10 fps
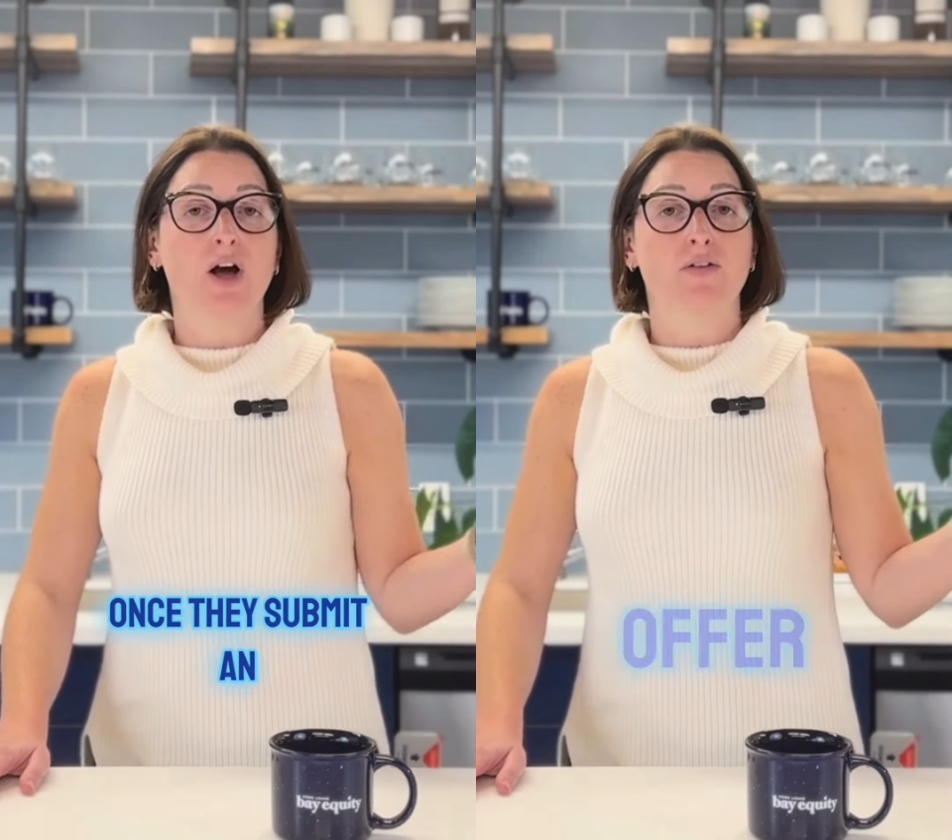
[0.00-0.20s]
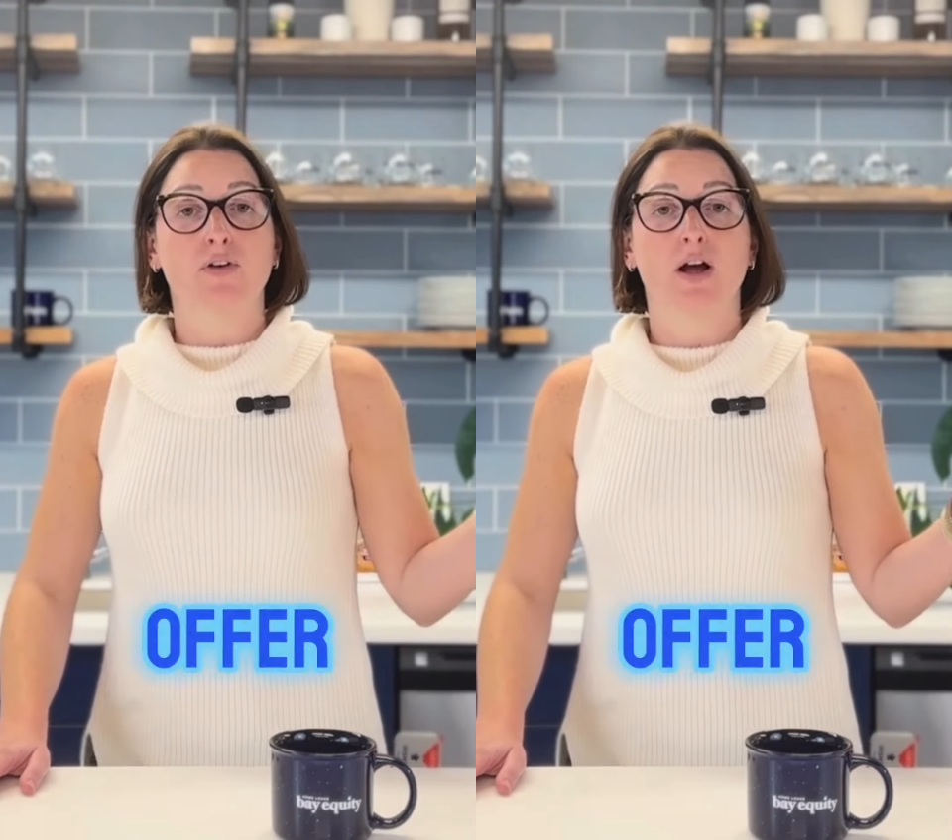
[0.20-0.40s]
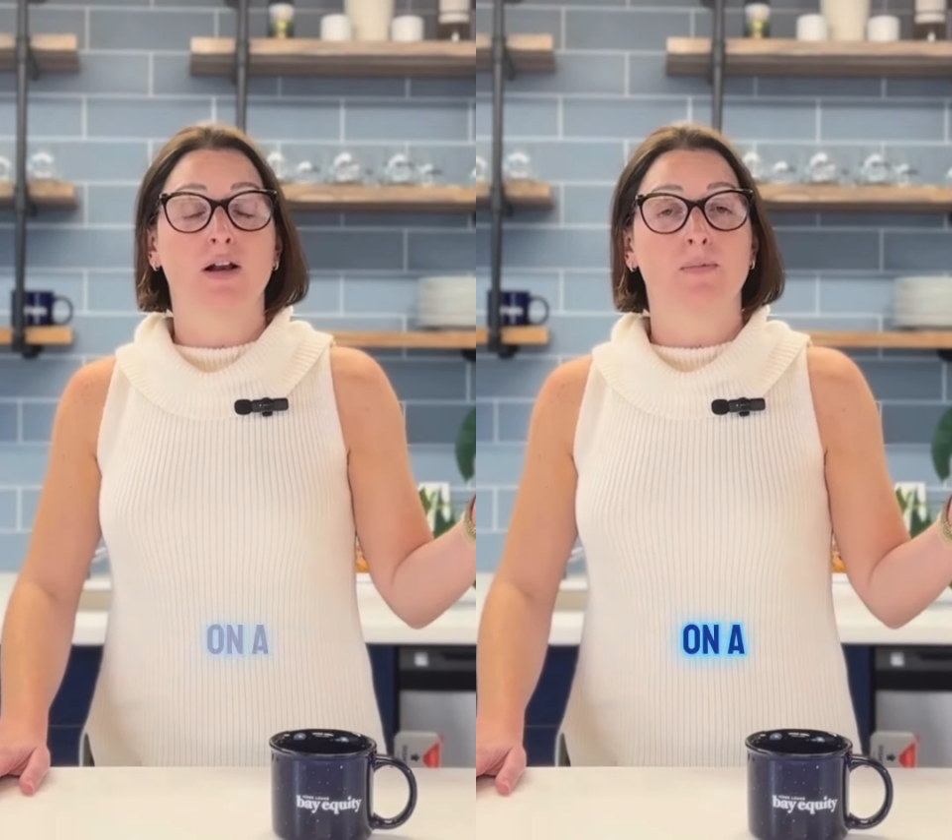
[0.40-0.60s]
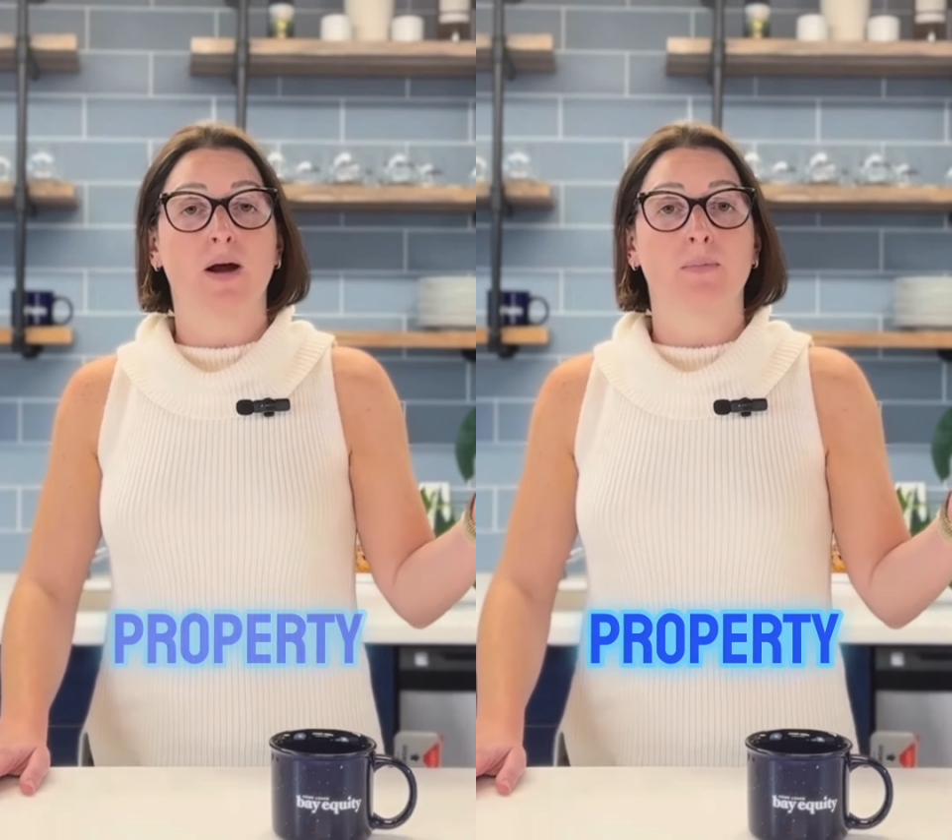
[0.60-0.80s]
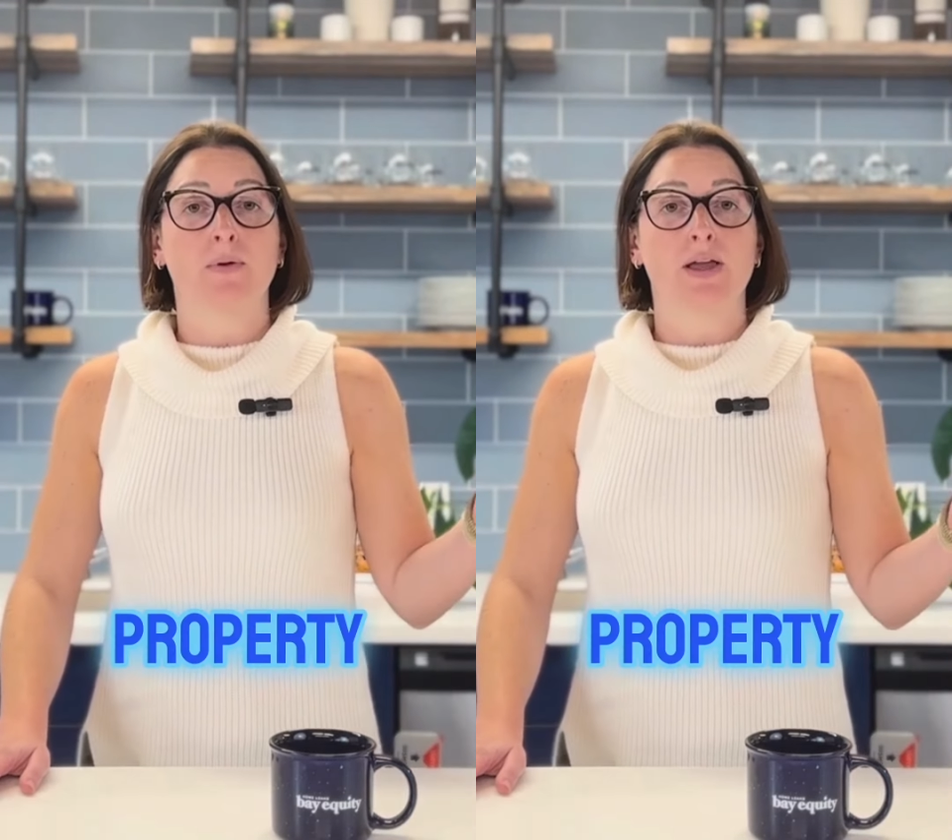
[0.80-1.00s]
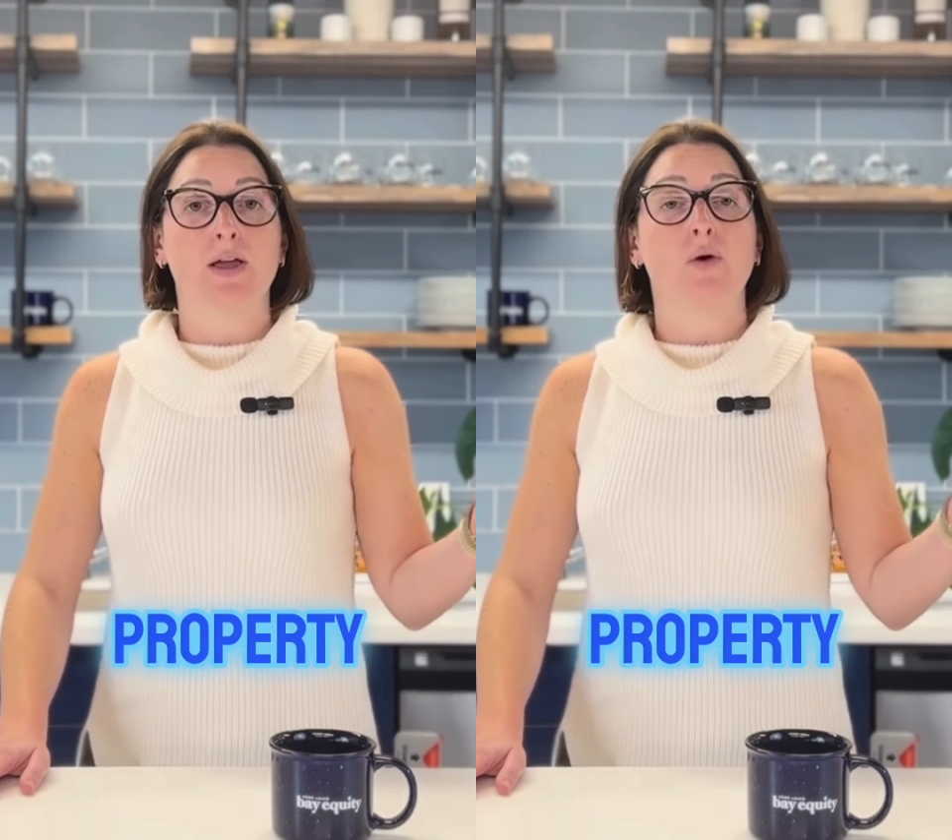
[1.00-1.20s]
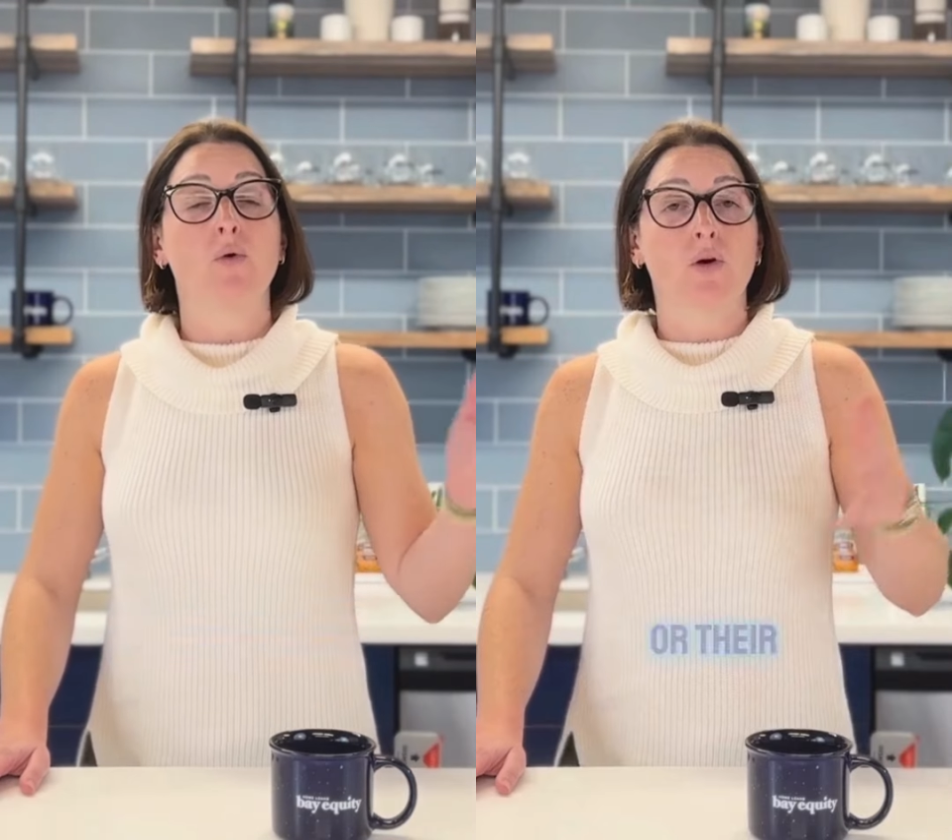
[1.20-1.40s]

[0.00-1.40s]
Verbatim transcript: an offer on a property